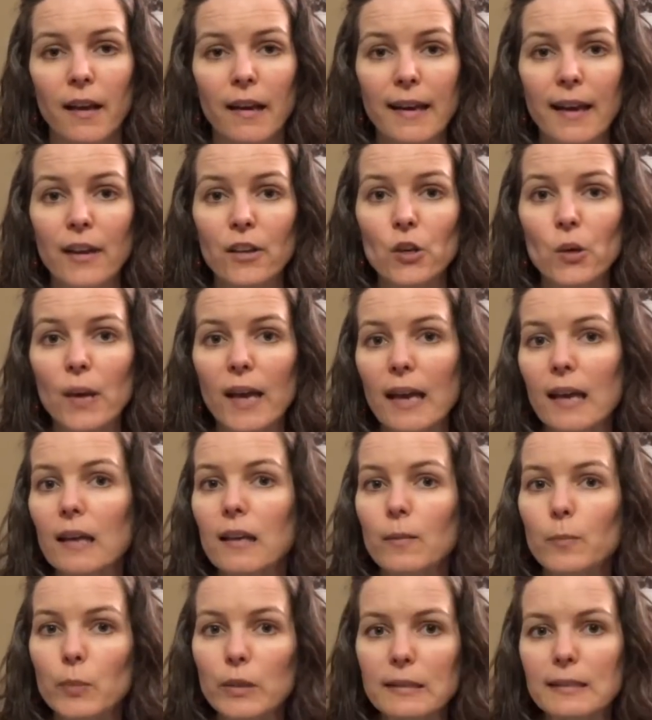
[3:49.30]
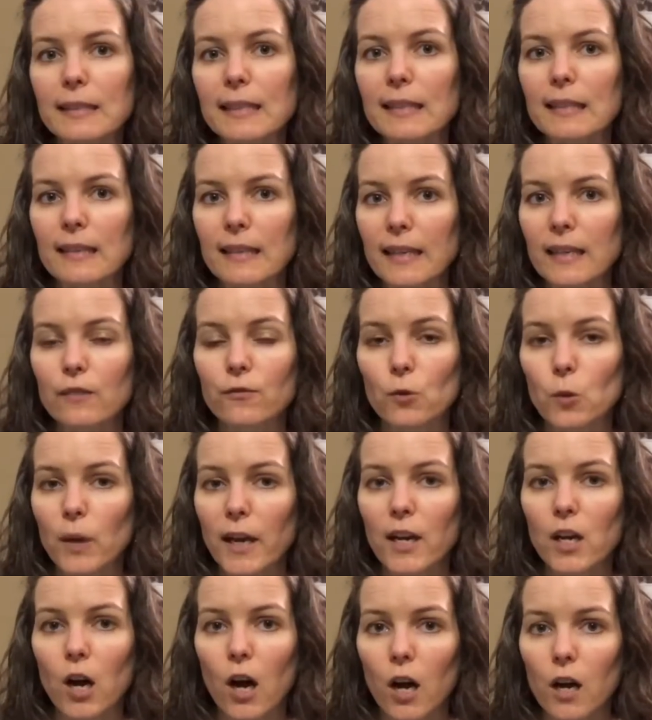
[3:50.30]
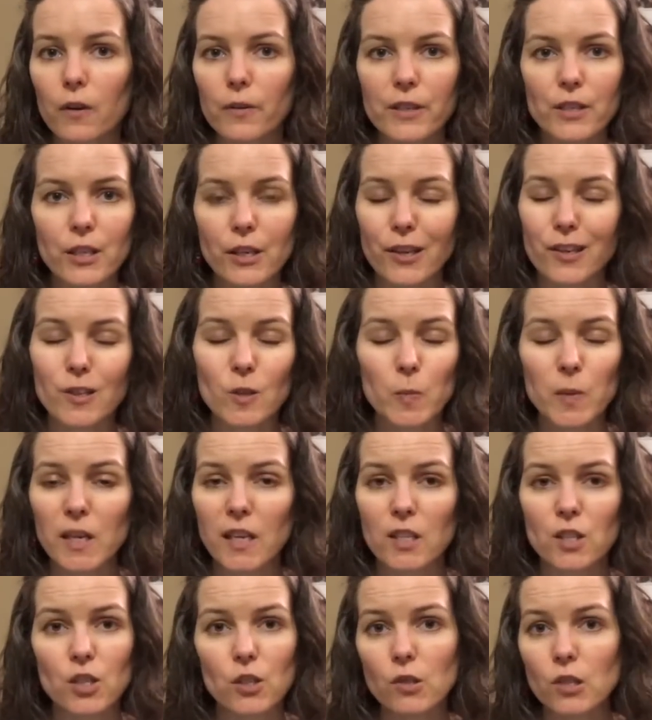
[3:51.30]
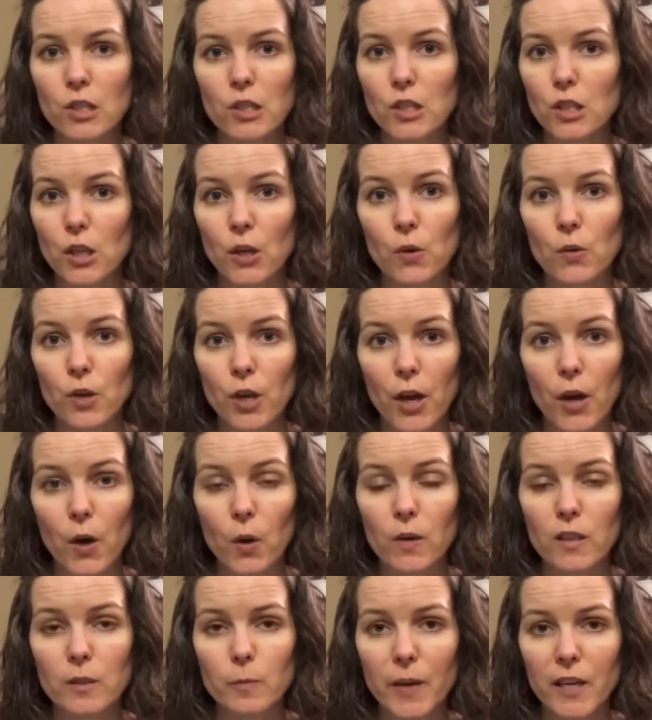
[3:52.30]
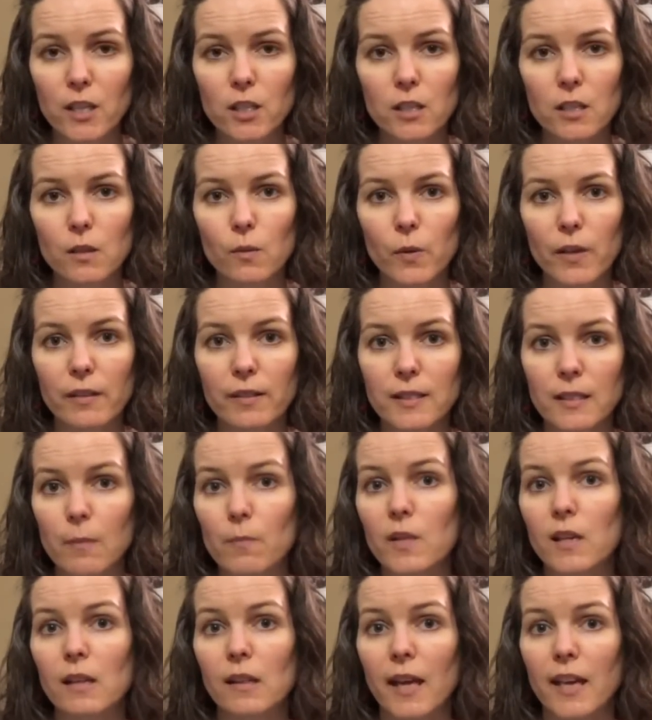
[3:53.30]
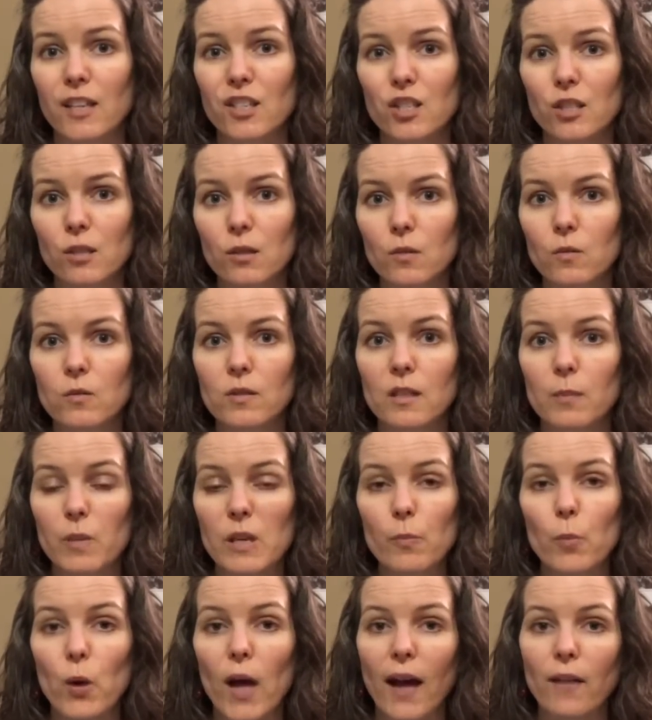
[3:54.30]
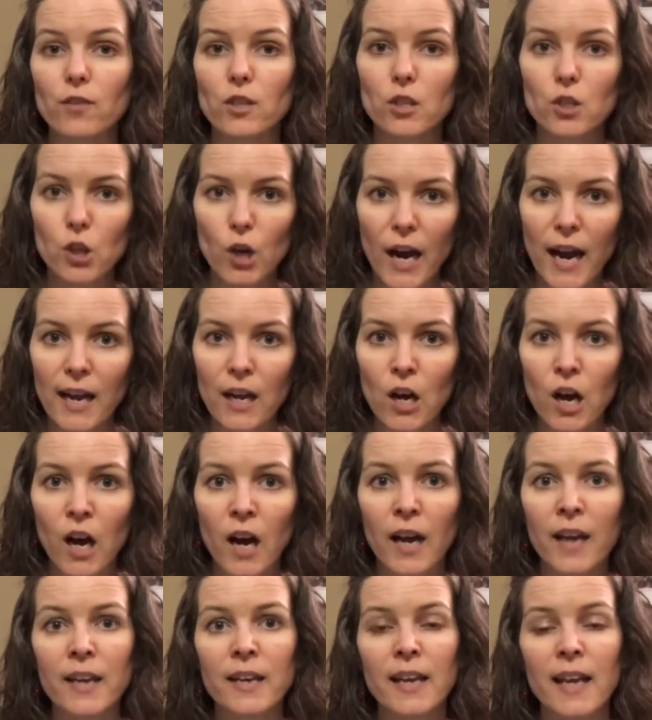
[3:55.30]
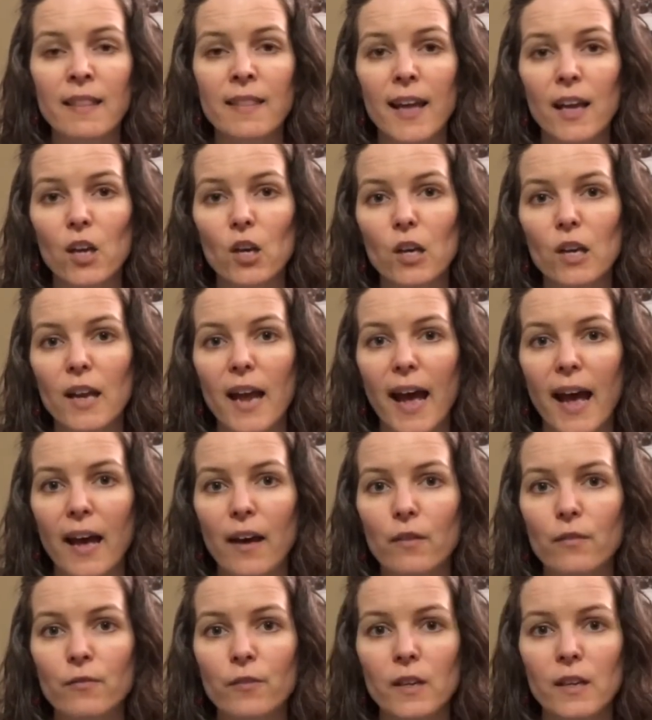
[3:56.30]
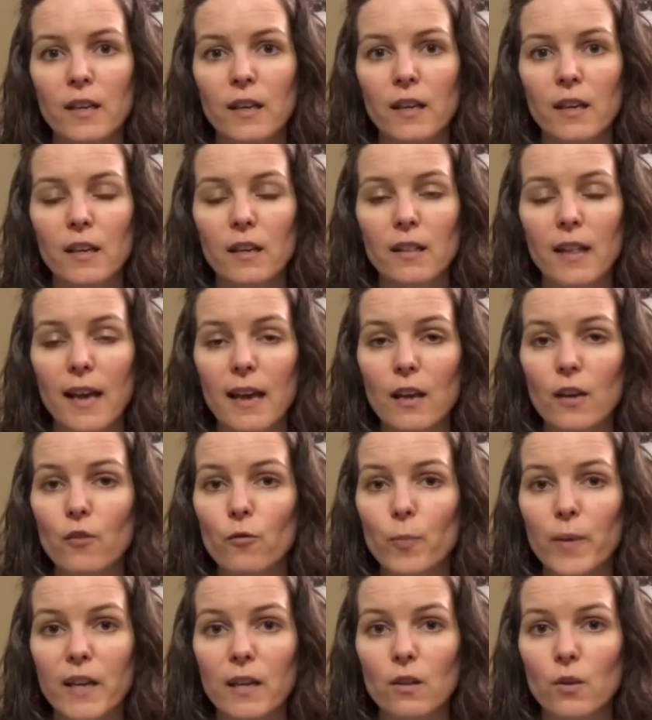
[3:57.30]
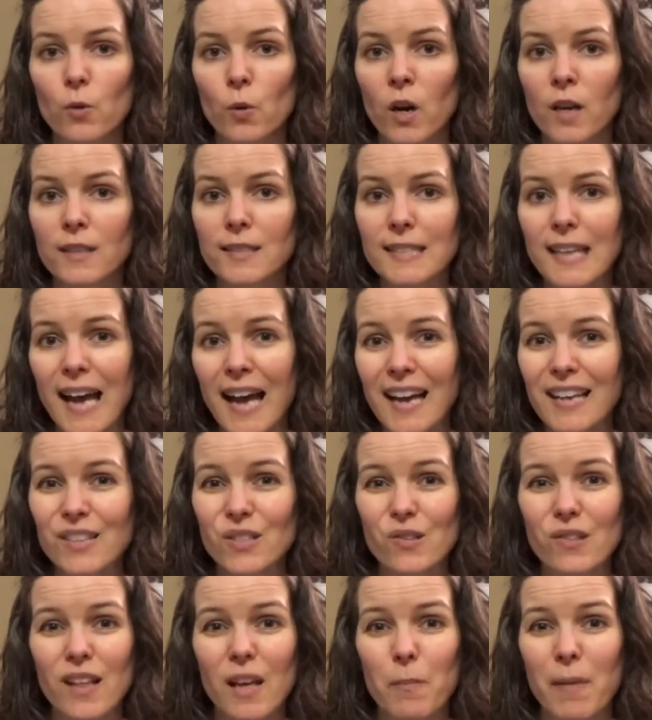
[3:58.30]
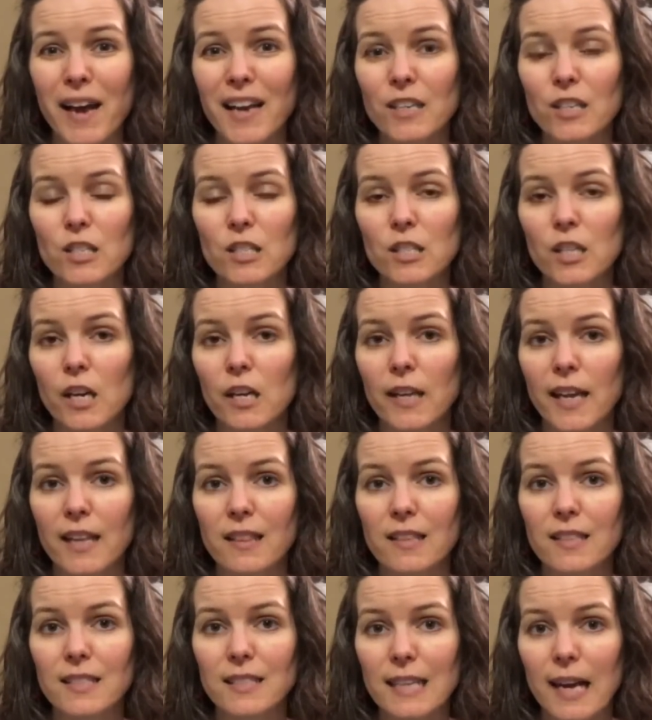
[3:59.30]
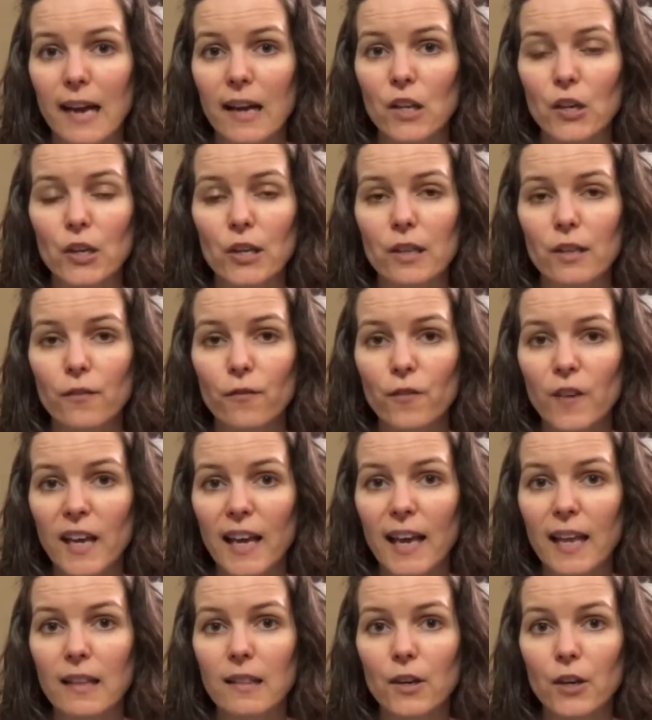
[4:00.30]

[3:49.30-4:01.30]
Now, you can't completely avoid all returns because you just don't know, especially with something like shoes that people have to try on and they could have they could have picked the wrong size or they might just not like the style or the fit.